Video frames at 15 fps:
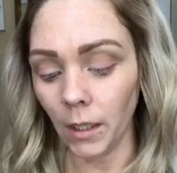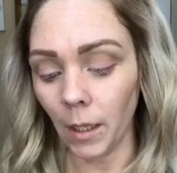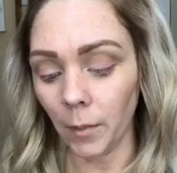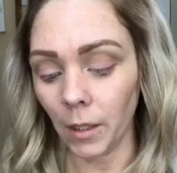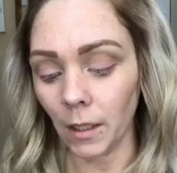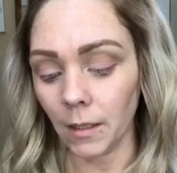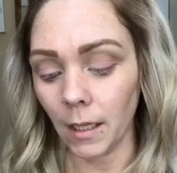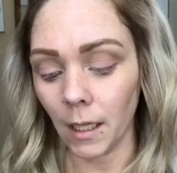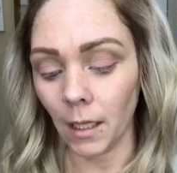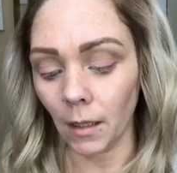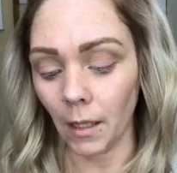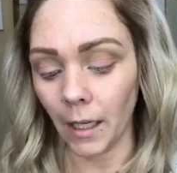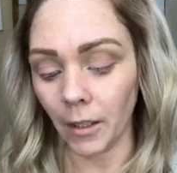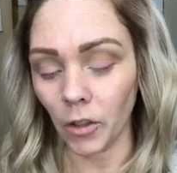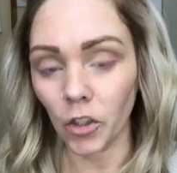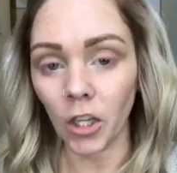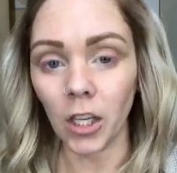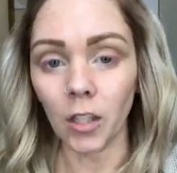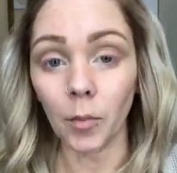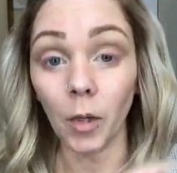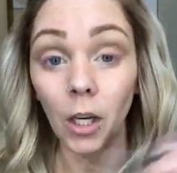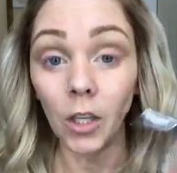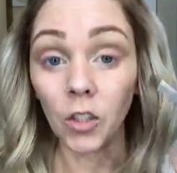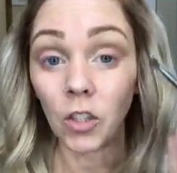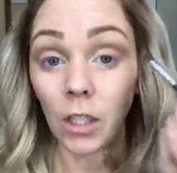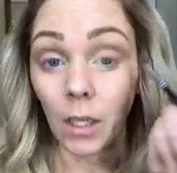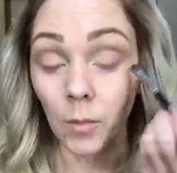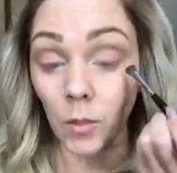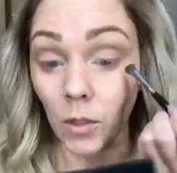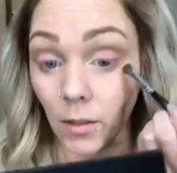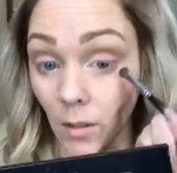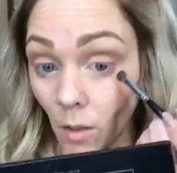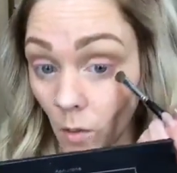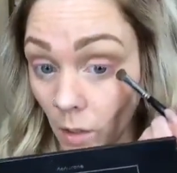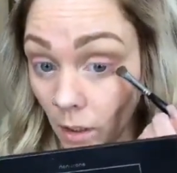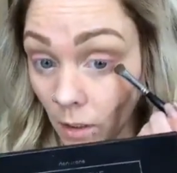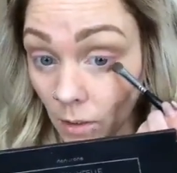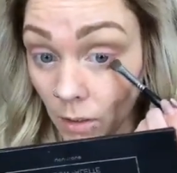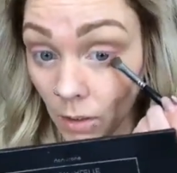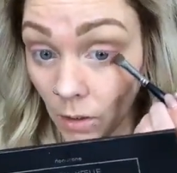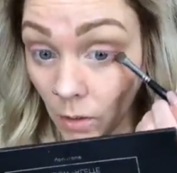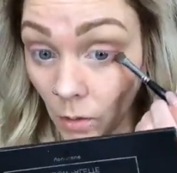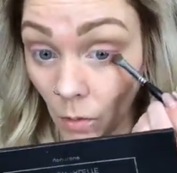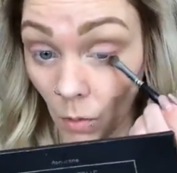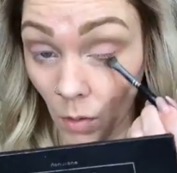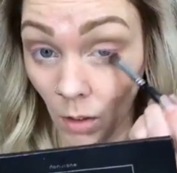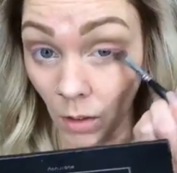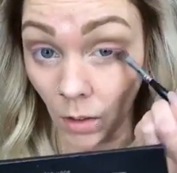I'm going to take a liner shader brush. And I'm just going to